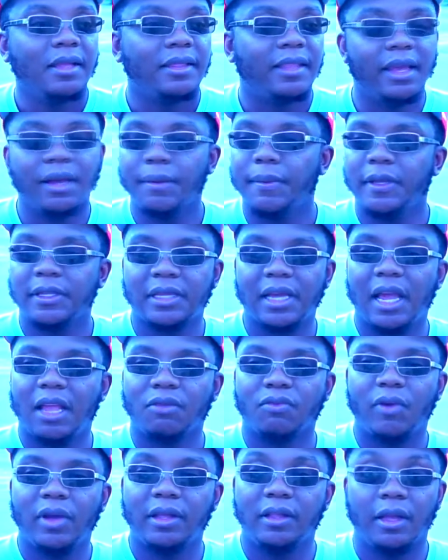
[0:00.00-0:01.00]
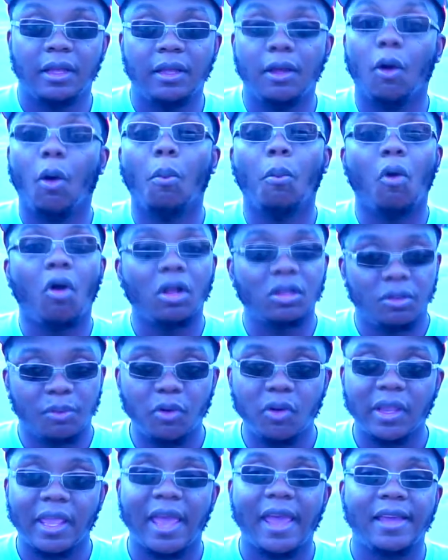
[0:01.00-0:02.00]
there have been times where, on
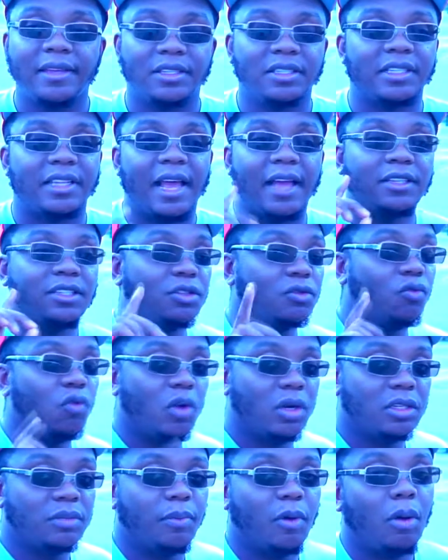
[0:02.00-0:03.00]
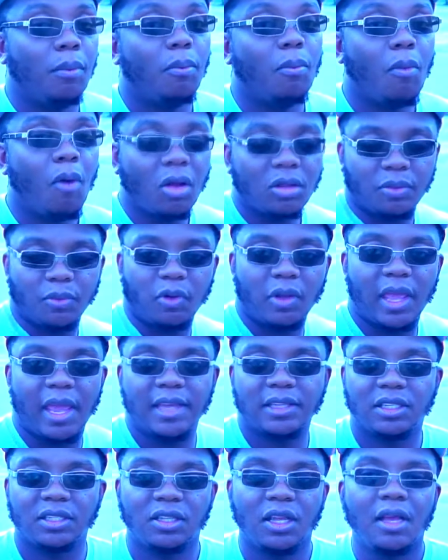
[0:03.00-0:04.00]
multiple occasions, not just once, but on multiple
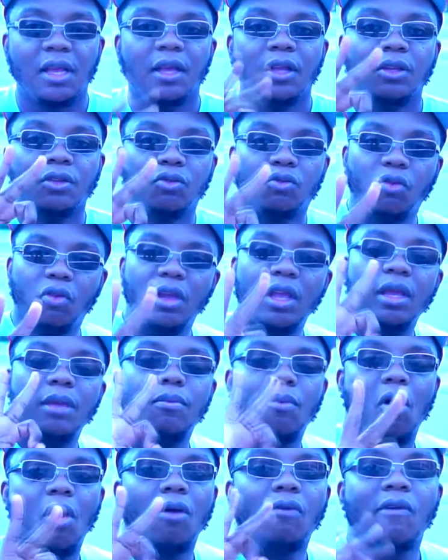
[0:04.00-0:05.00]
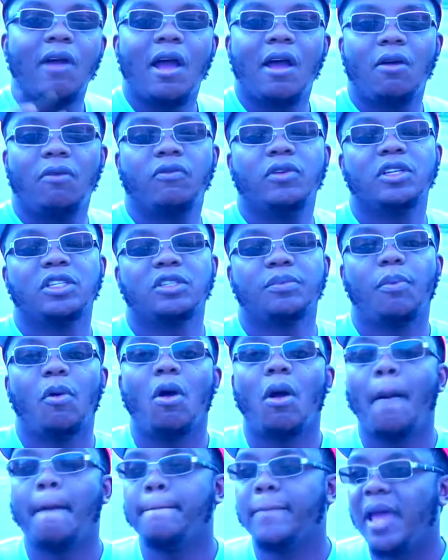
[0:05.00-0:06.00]
occasions, three Marowak will
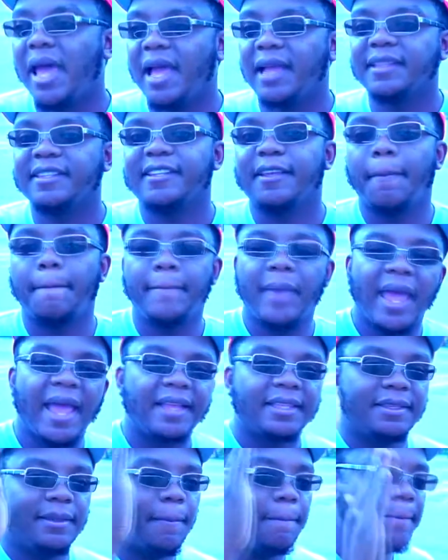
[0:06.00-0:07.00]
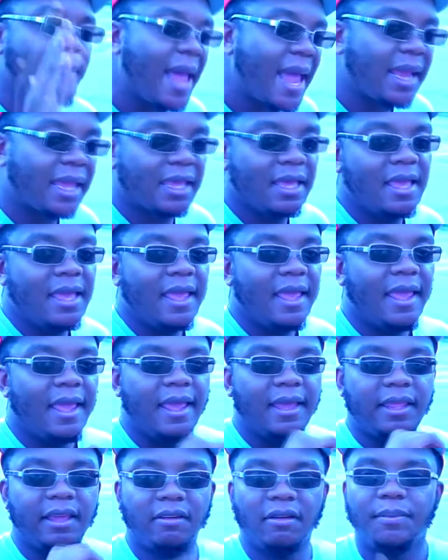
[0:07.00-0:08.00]
spawn back to back to back,
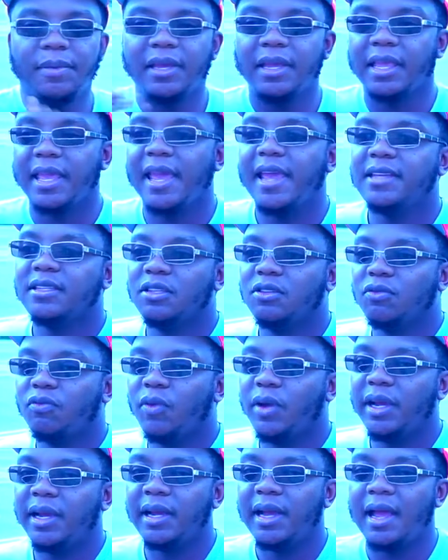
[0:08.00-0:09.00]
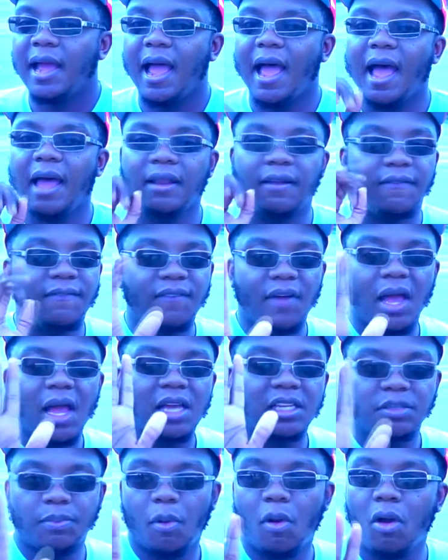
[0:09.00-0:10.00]
and there would be occasions where out of
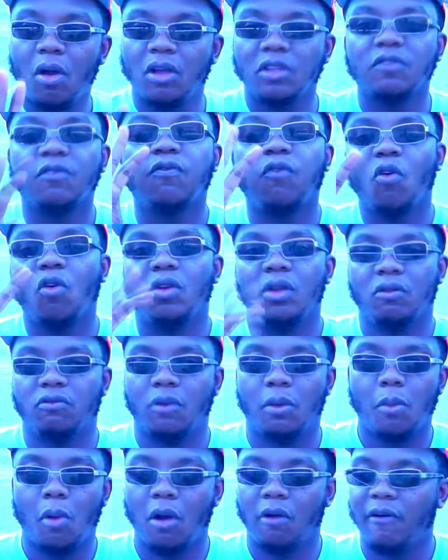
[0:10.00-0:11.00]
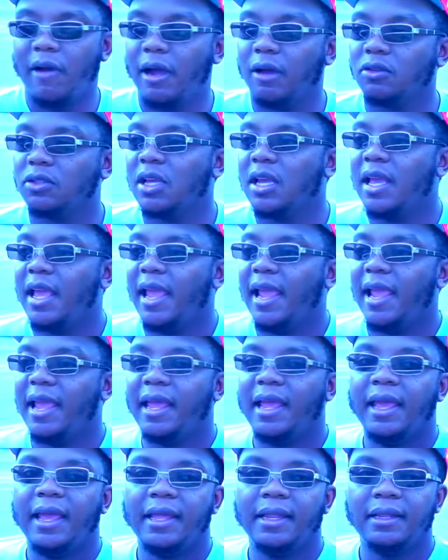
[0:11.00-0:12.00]
five spawns, four of them were Marowaks.
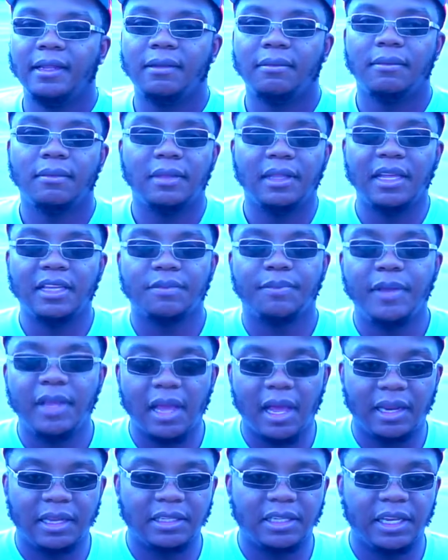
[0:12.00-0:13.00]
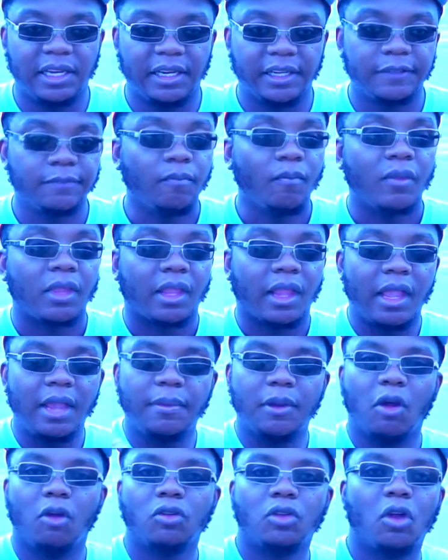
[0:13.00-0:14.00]
And let's be honest here,
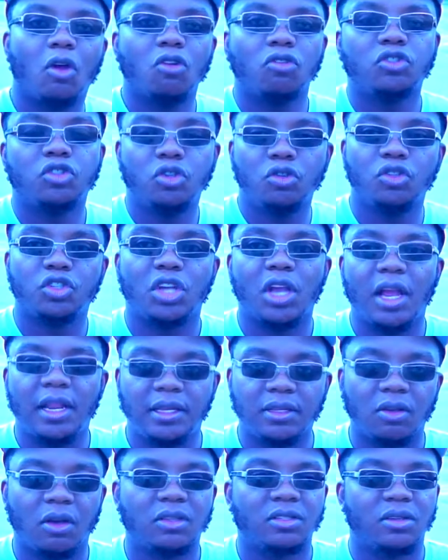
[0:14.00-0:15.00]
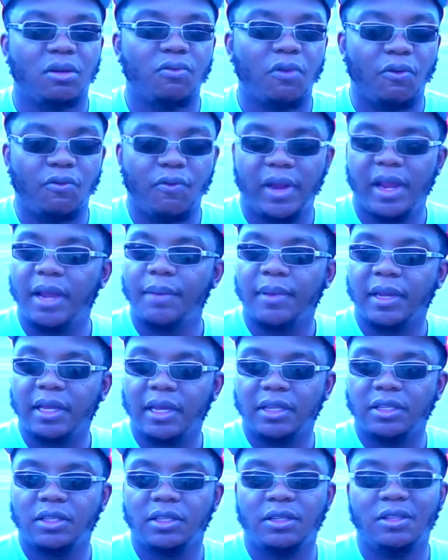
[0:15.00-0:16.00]
even though those two shinies are somewhat rare,
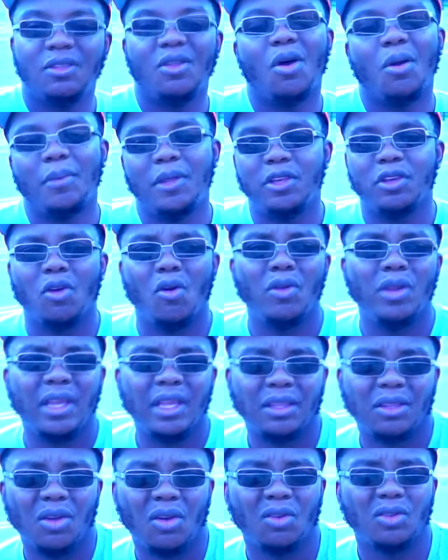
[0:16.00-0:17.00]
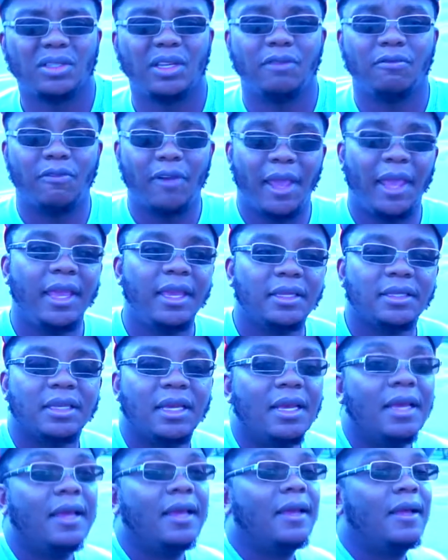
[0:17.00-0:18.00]
because normally you can only get those in raids,
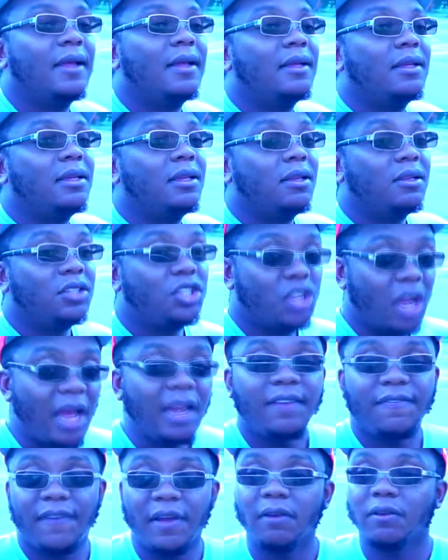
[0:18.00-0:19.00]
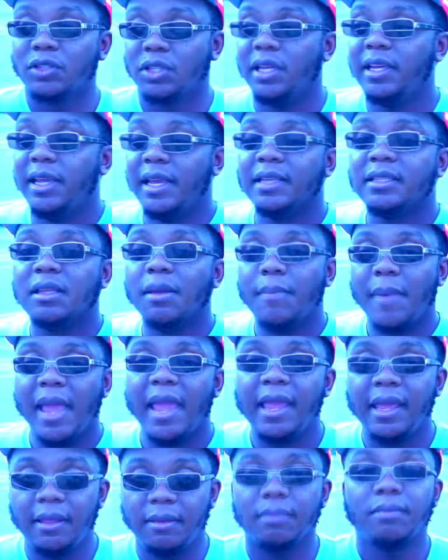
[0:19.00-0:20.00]
shiny Ferroseed is the
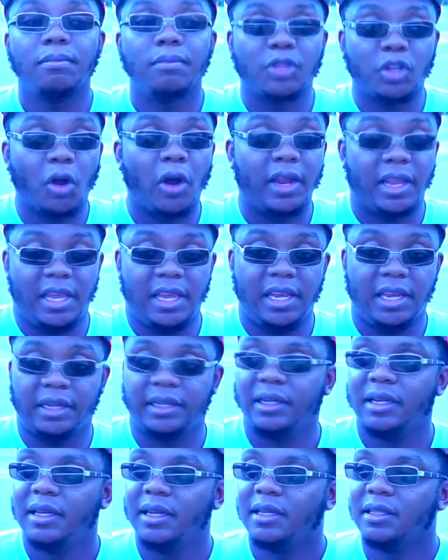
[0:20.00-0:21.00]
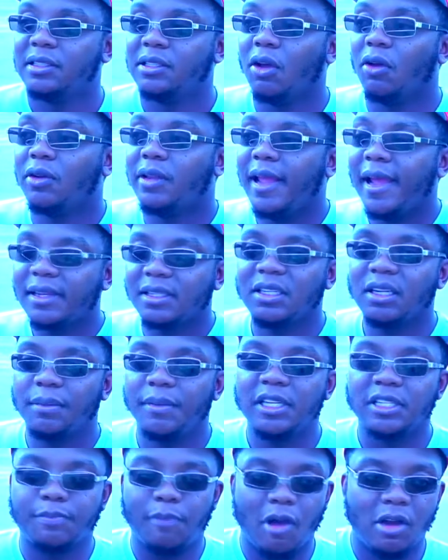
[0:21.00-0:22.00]
main target here. So that should have
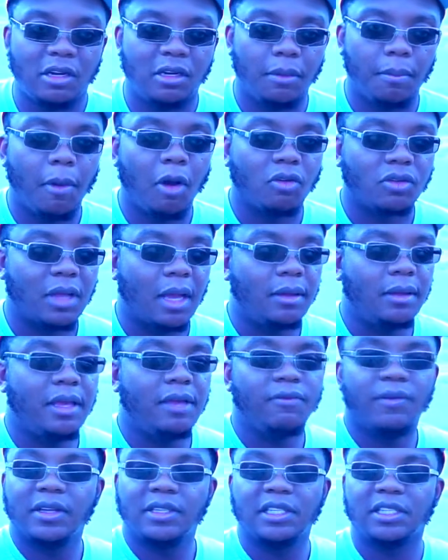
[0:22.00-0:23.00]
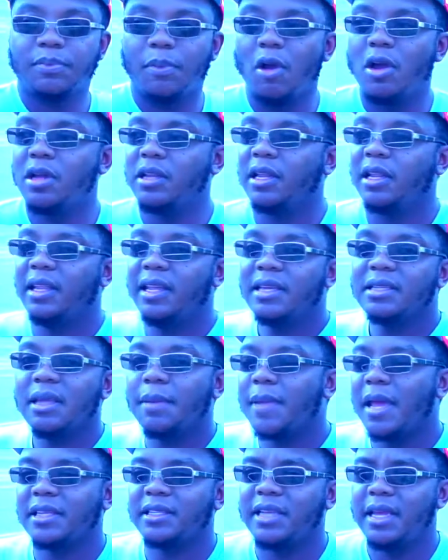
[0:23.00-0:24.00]
been spawning the most. It wasn't spawning the least,
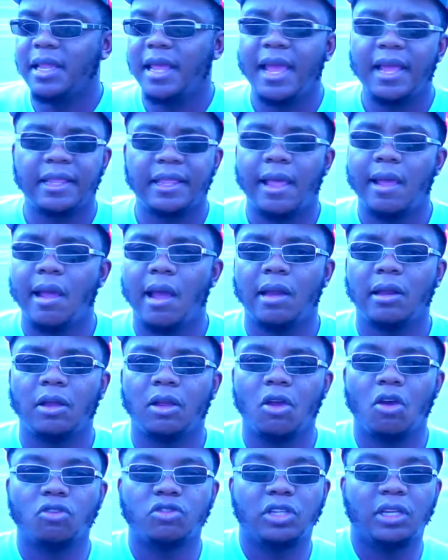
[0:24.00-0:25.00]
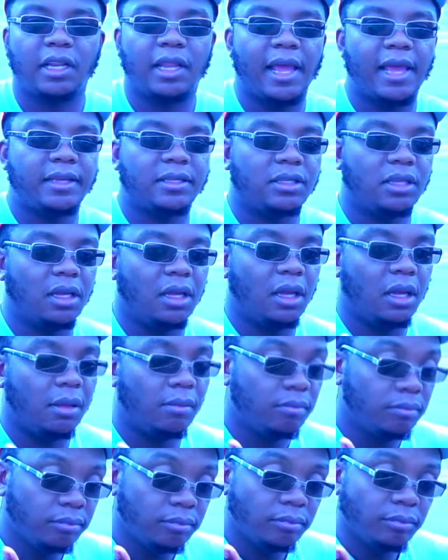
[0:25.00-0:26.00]
I'm not saying that. That honor goes to the likes of